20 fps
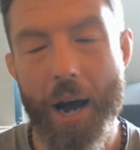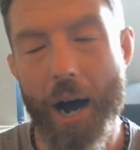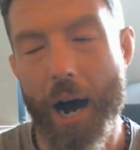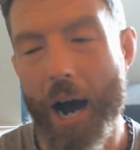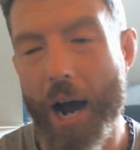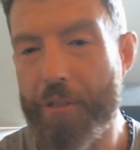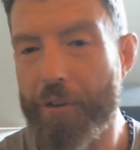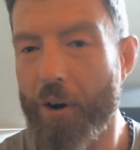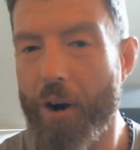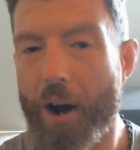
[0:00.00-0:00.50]

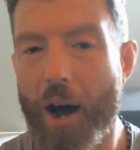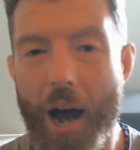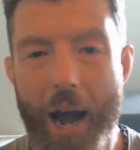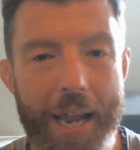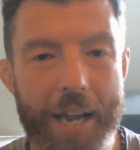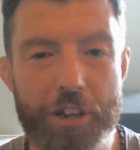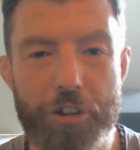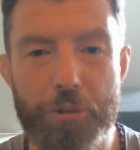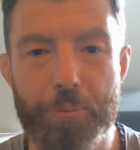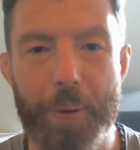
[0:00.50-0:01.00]
Either
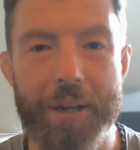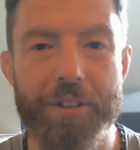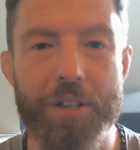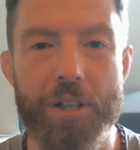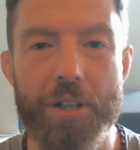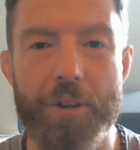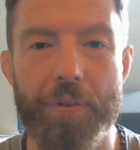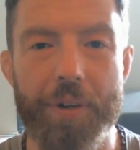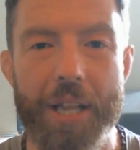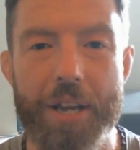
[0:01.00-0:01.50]
I
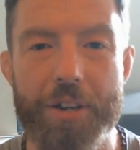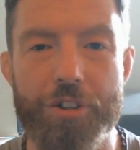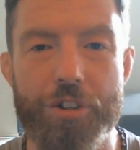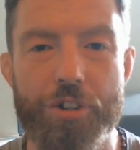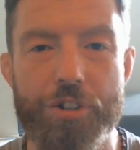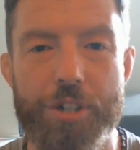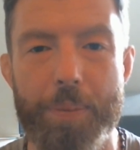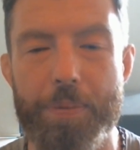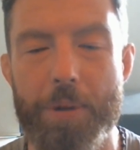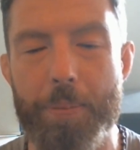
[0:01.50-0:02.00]
expected the
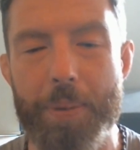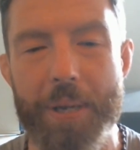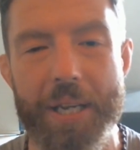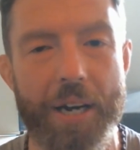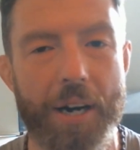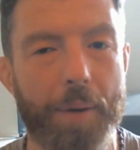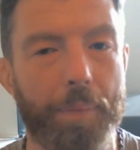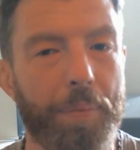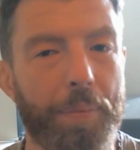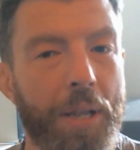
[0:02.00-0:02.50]
relationship to
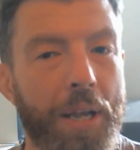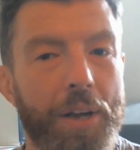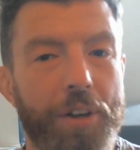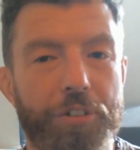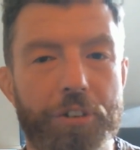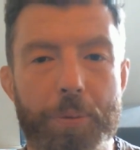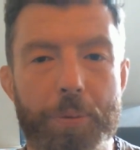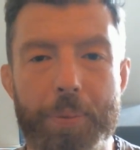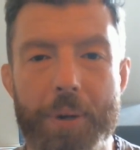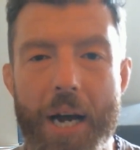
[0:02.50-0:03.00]
become
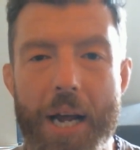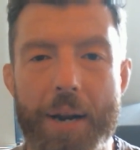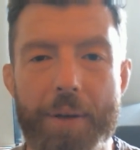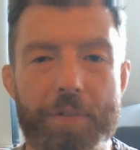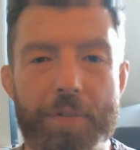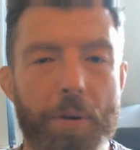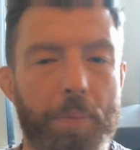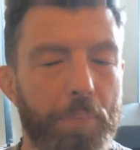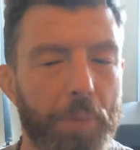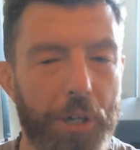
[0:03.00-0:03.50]
some kind
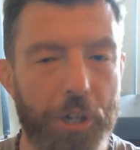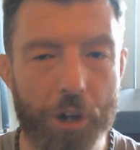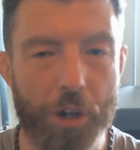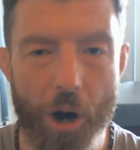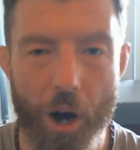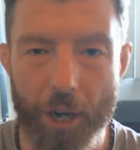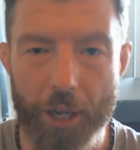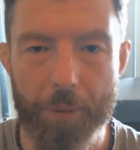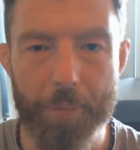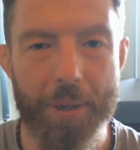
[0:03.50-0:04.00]
of
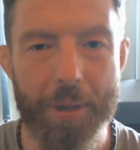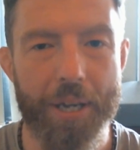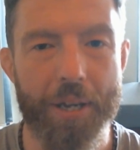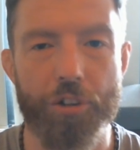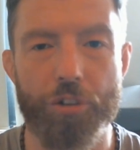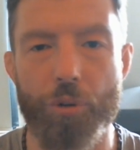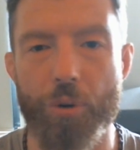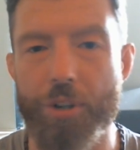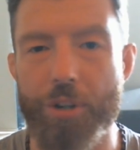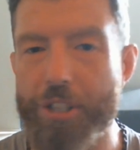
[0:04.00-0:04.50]

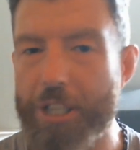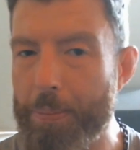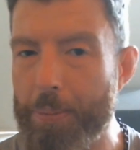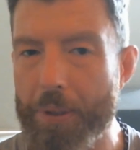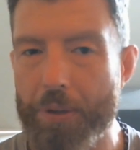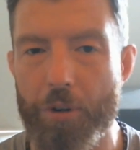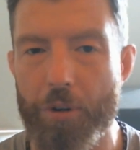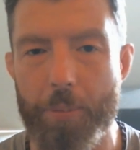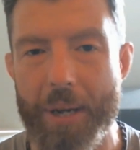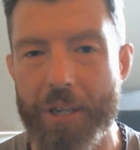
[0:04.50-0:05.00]
monogamous or
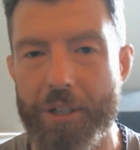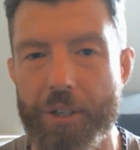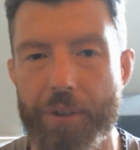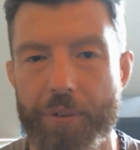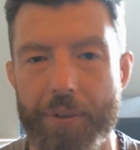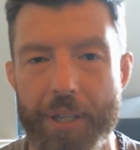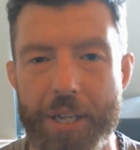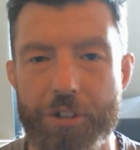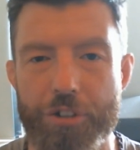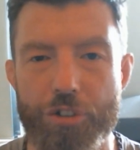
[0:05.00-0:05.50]
deeply romantic
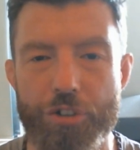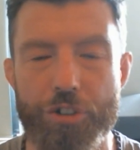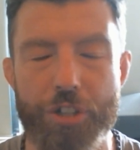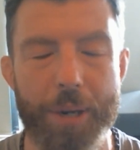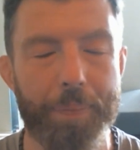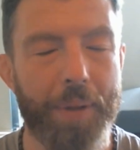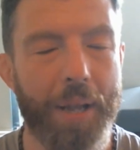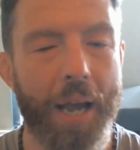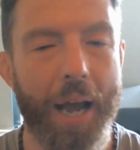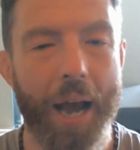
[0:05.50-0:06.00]

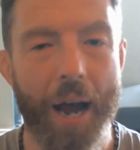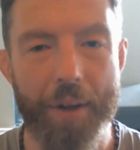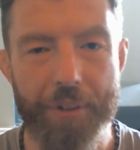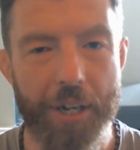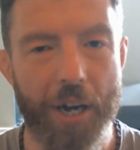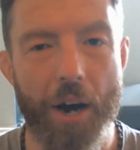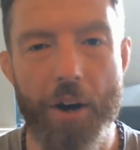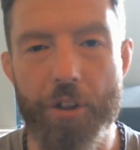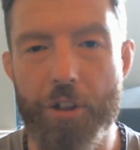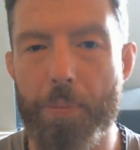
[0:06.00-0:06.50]
relationship, and
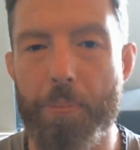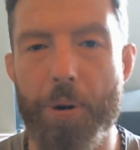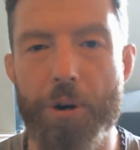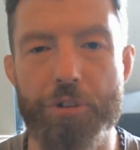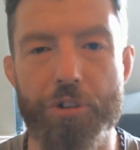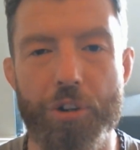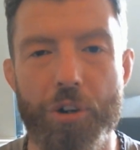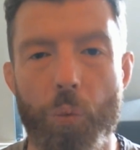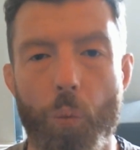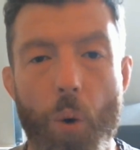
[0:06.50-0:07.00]
the other
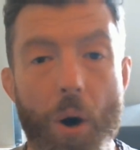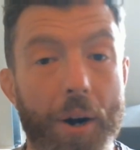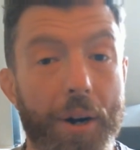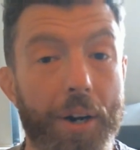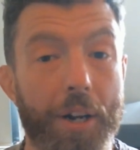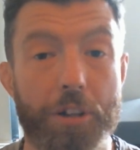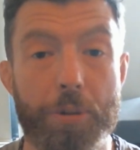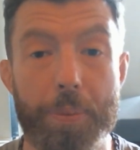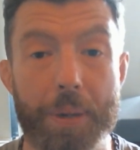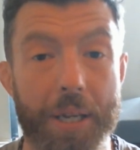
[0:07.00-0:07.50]
person wanted
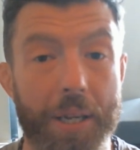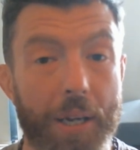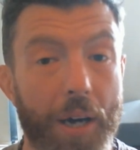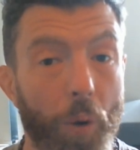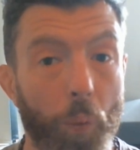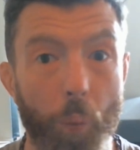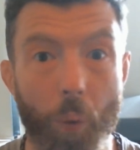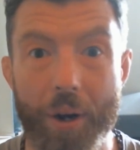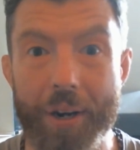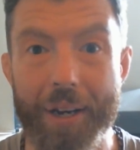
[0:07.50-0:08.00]
it to be a
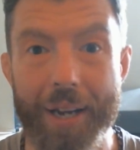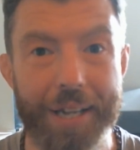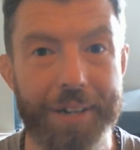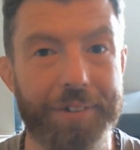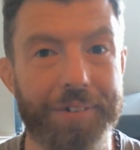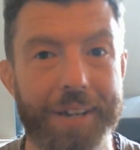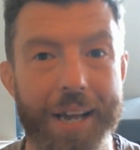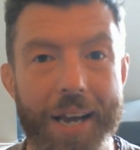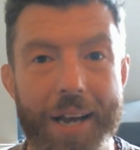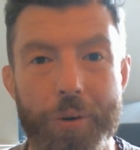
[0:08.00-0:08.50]
one-night
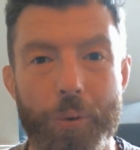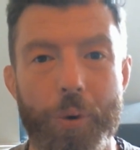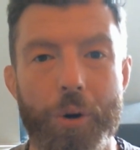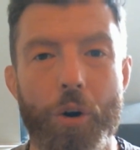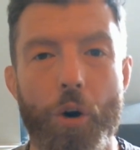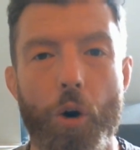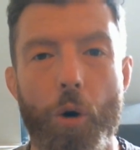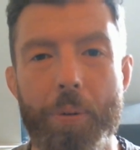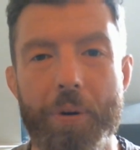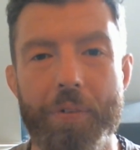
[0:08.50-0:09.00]
stand or an
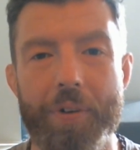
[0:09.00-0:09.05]
open